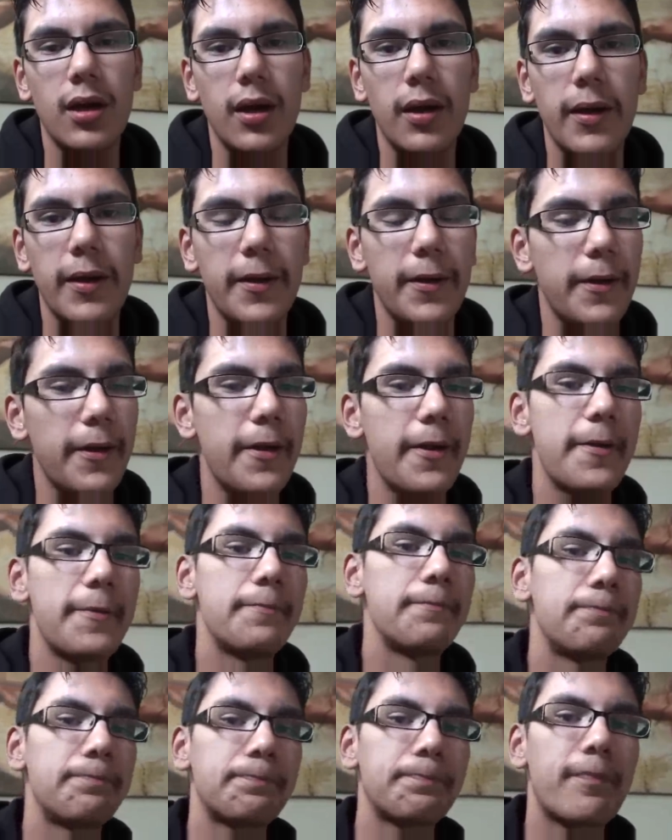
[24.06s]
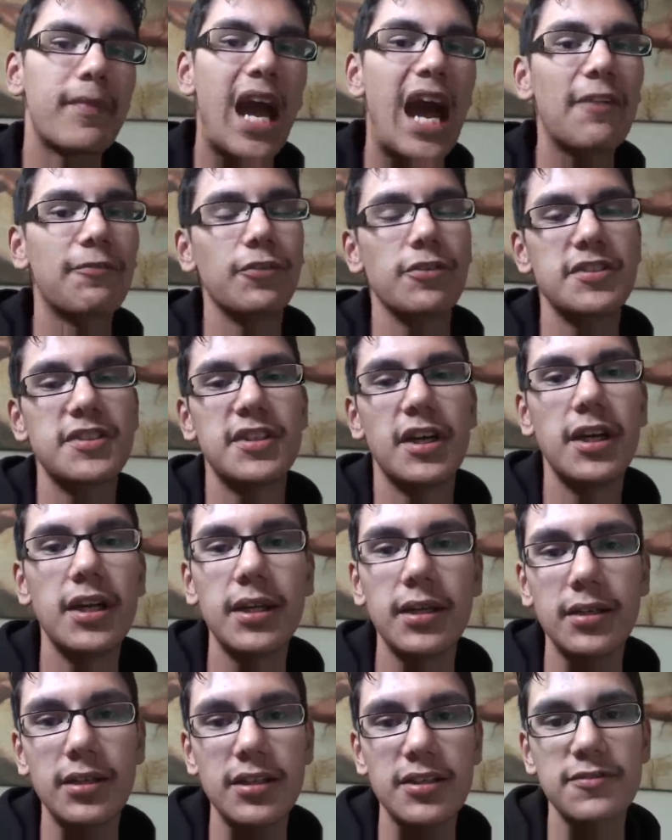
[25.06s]
And after
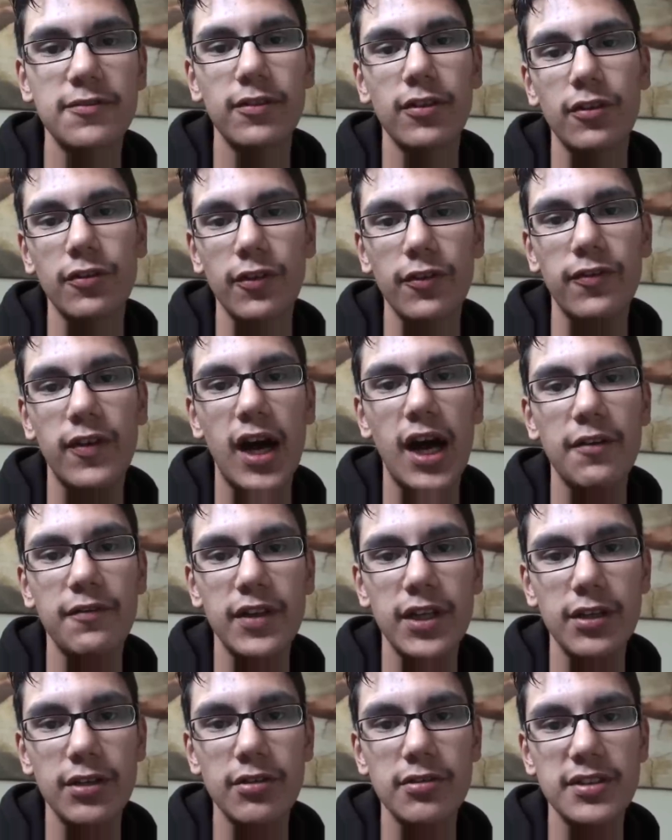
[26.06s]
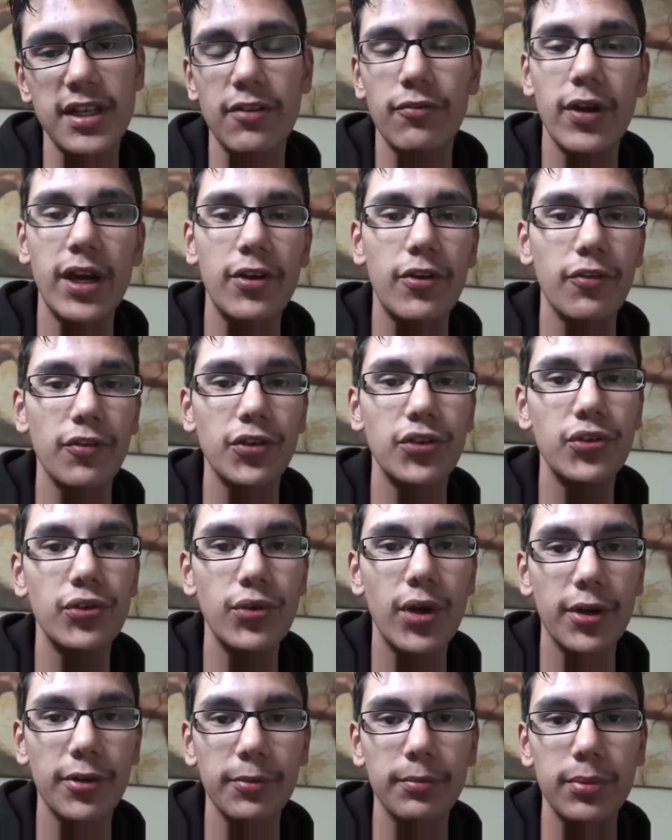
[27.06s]
studying this for over 5 years, I've read over
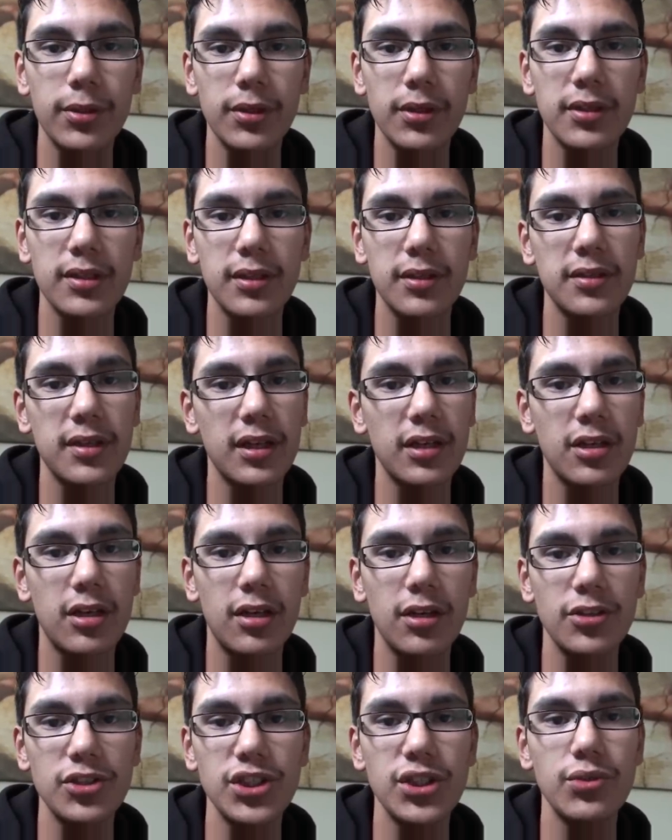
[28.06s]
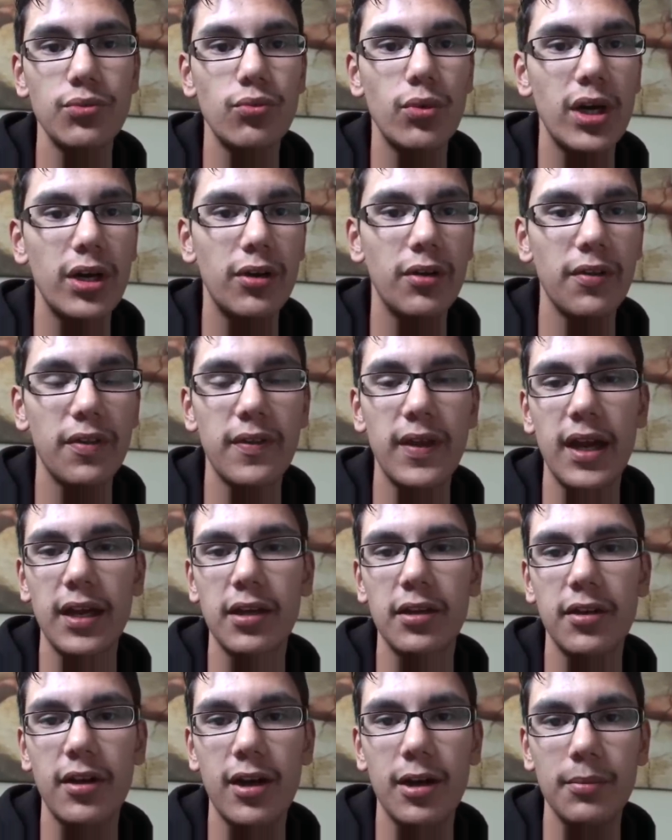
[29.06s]
200 books on psychology, wealth,
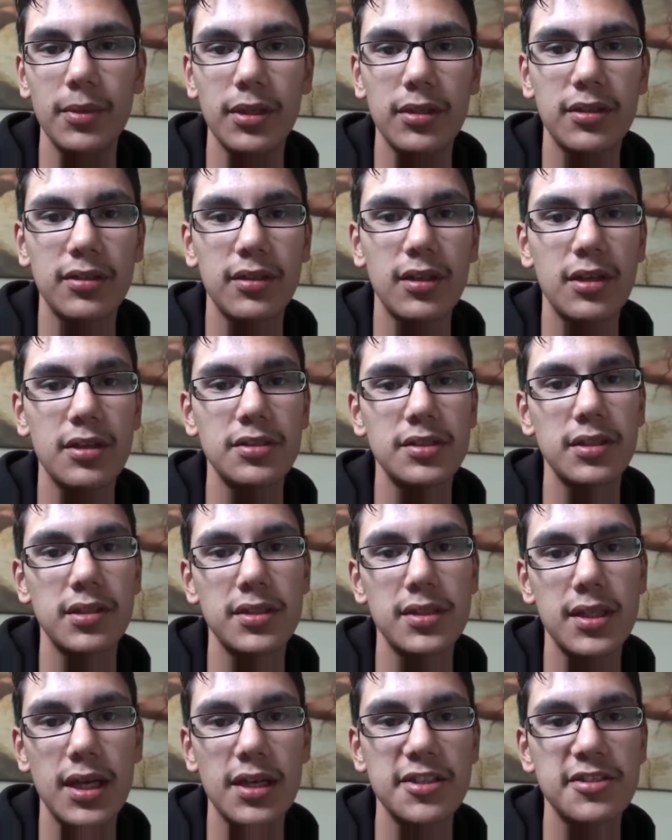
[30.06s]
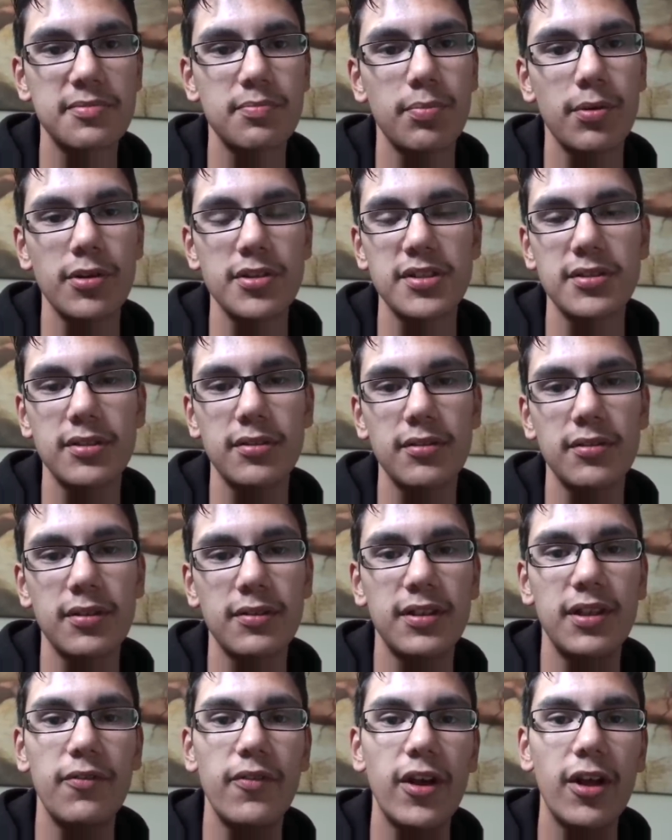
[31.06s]
economics, success, personal
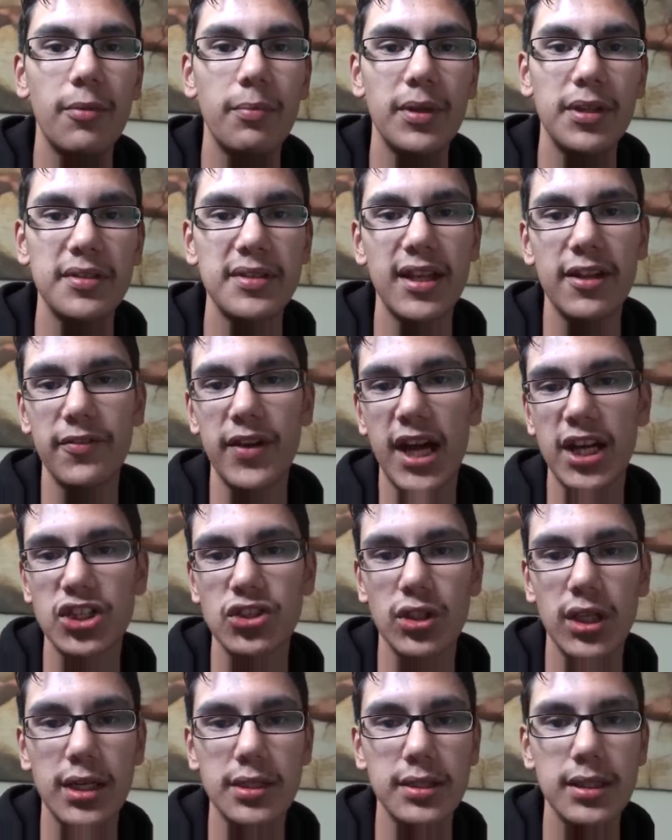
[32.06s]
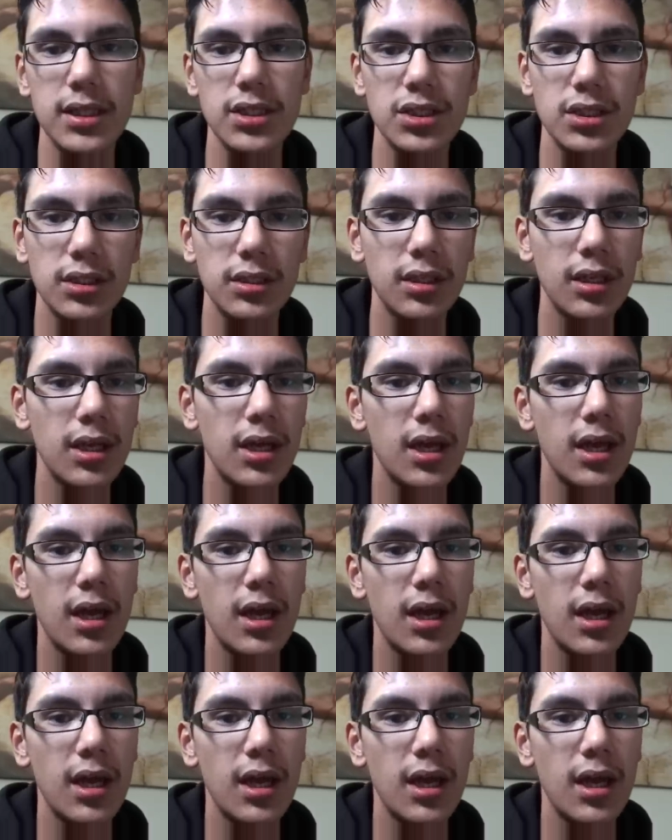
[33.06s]
development, self-actualization.